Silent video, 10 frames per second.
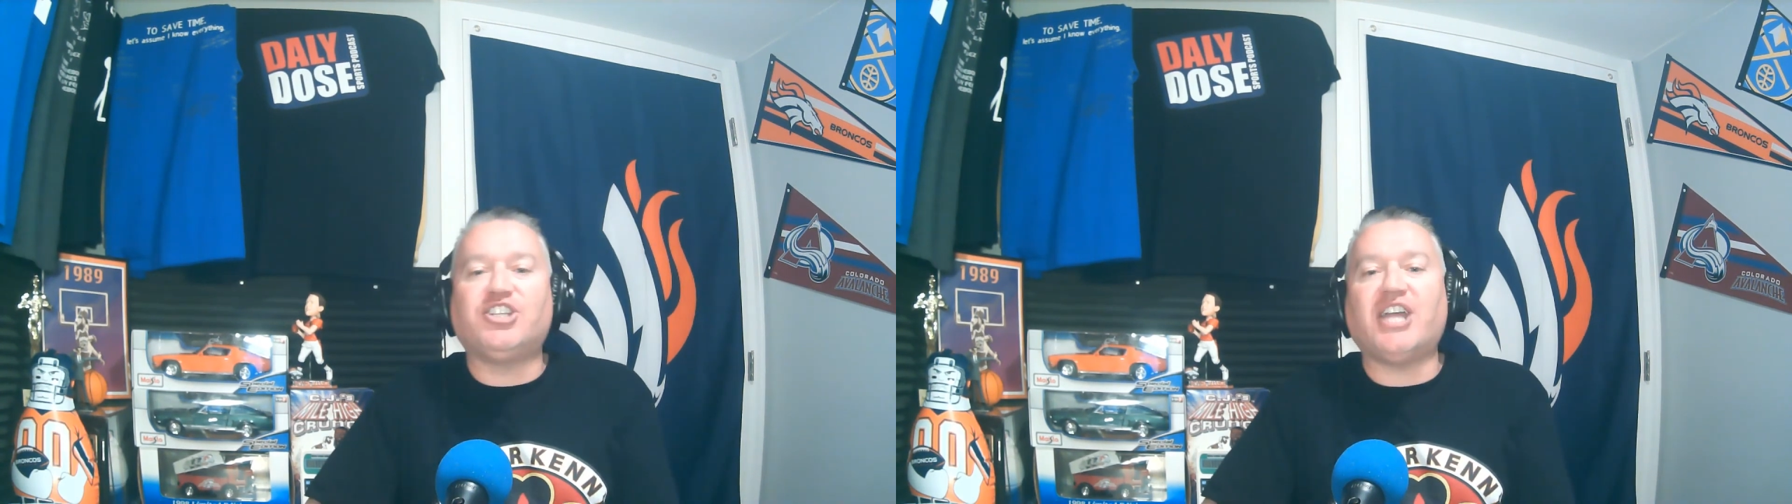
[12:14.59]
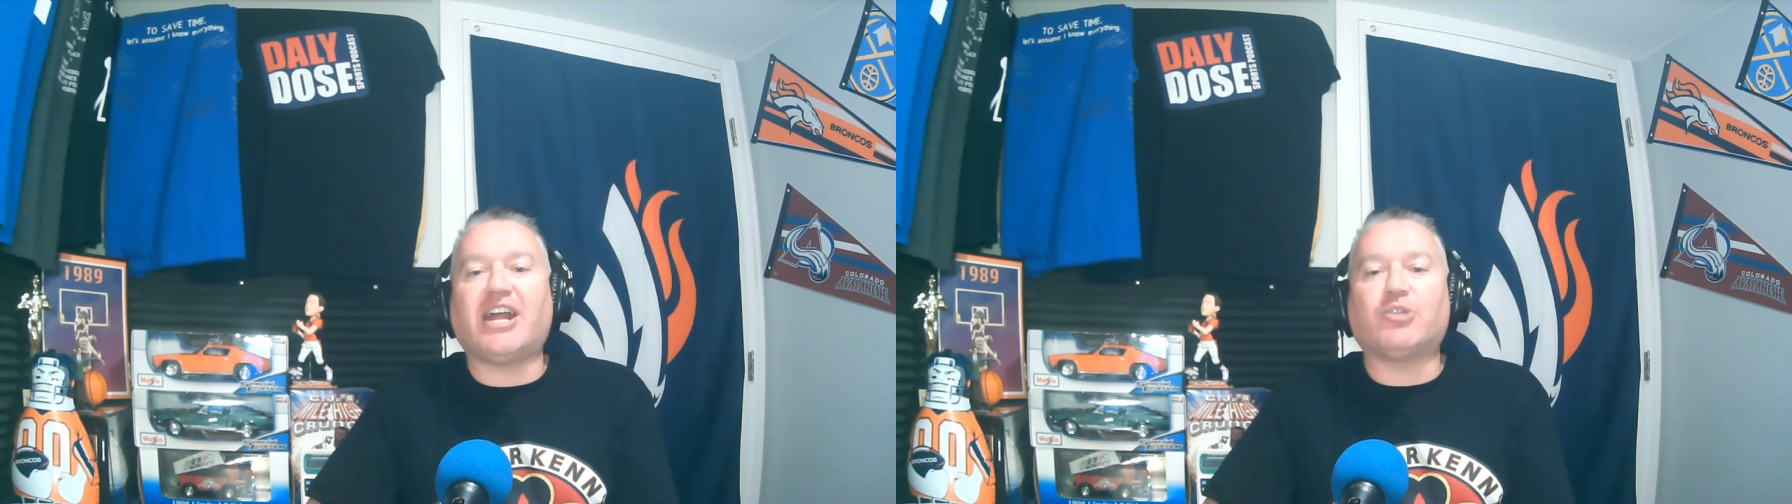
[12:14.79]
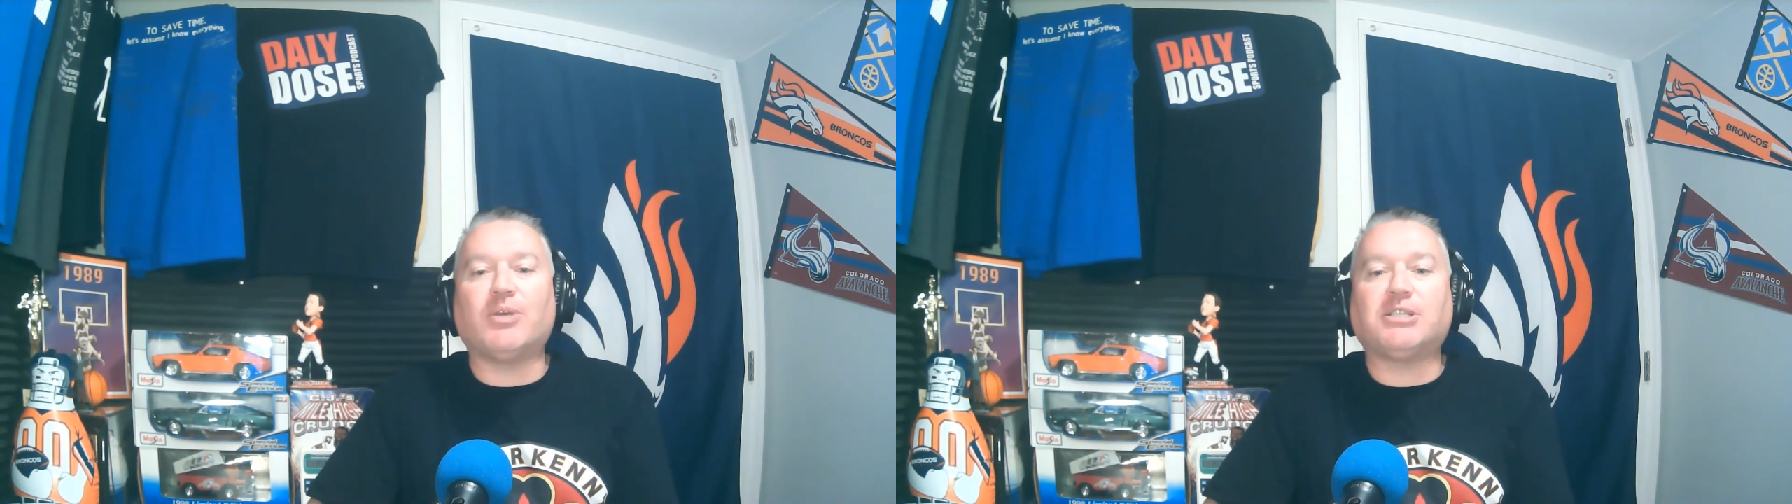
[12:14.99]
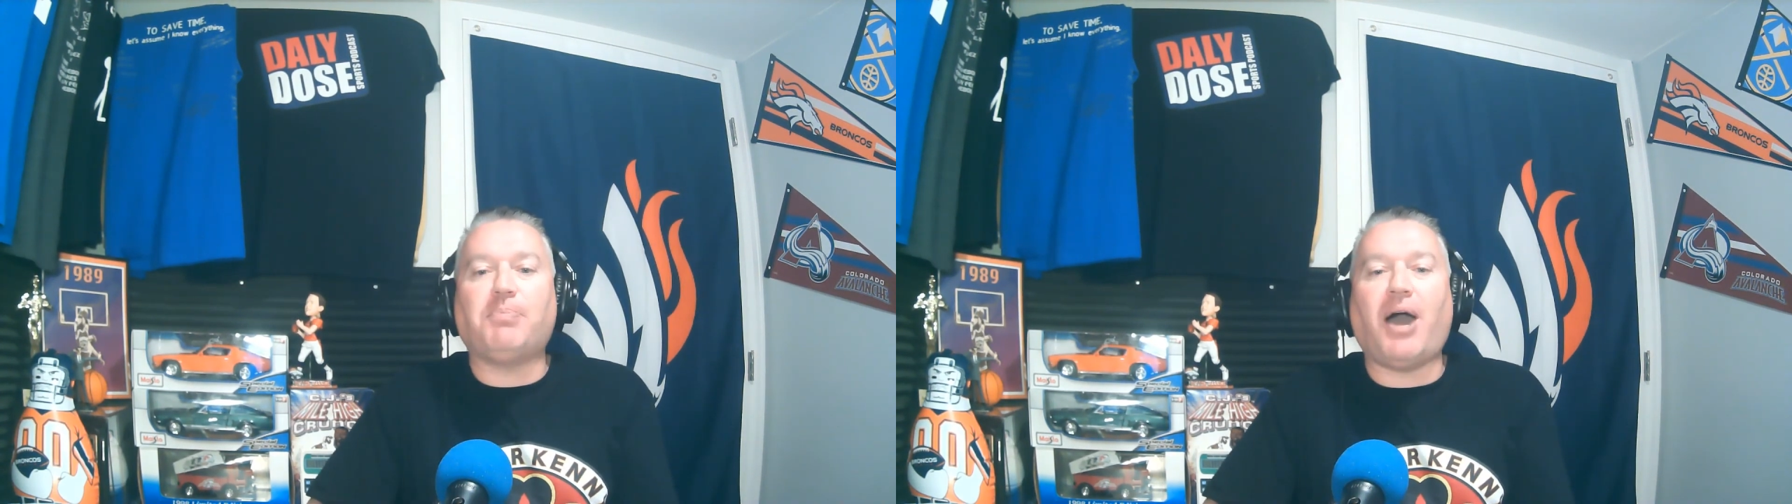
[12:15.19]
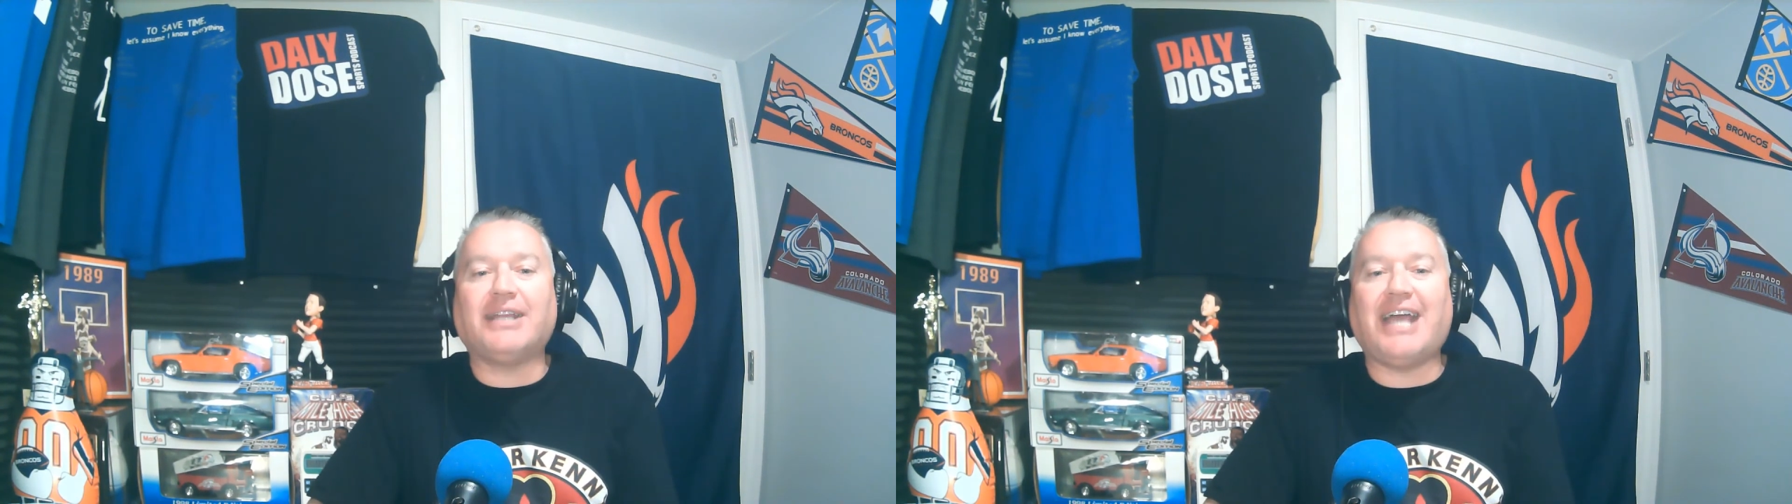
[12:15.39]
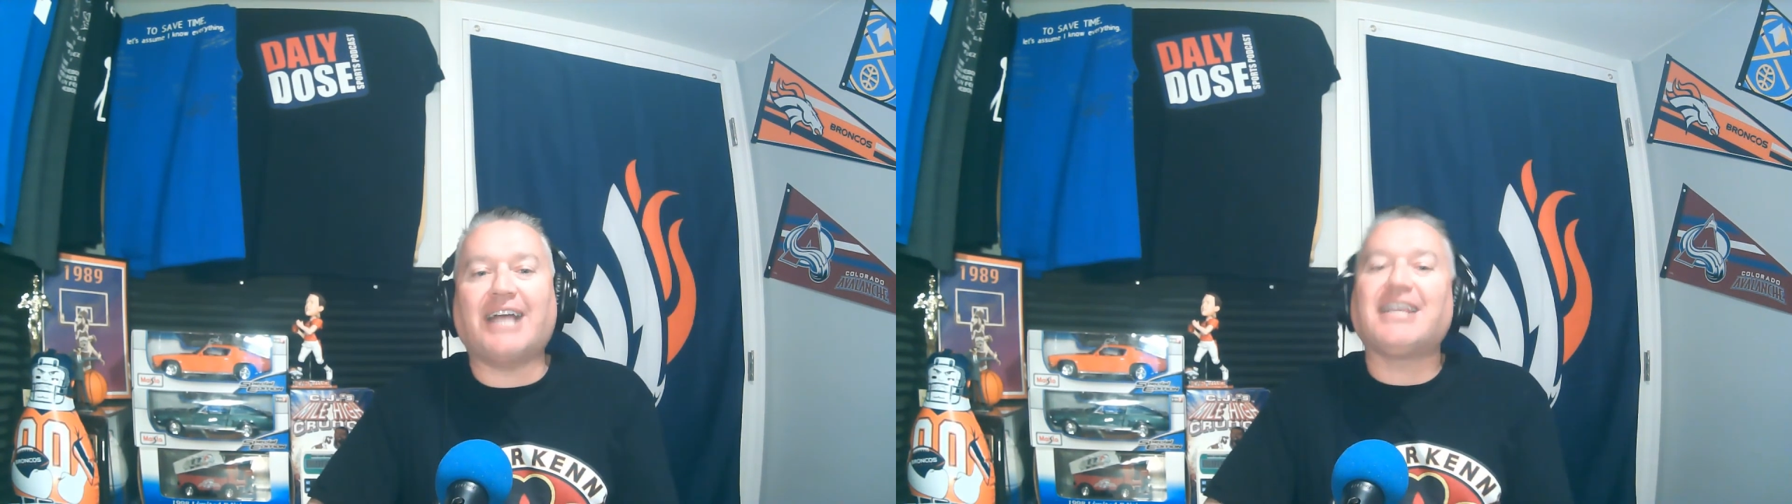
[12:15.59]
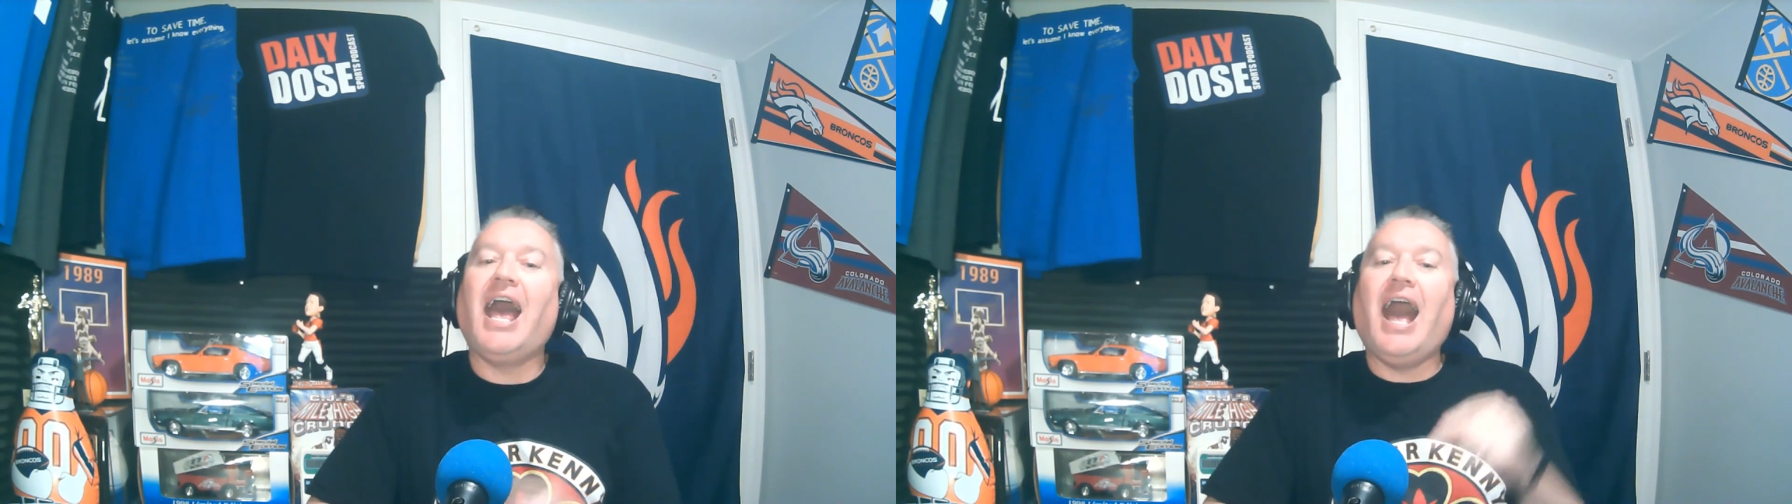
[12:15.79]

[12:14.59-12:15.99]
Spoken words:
check out the rest of the podcast.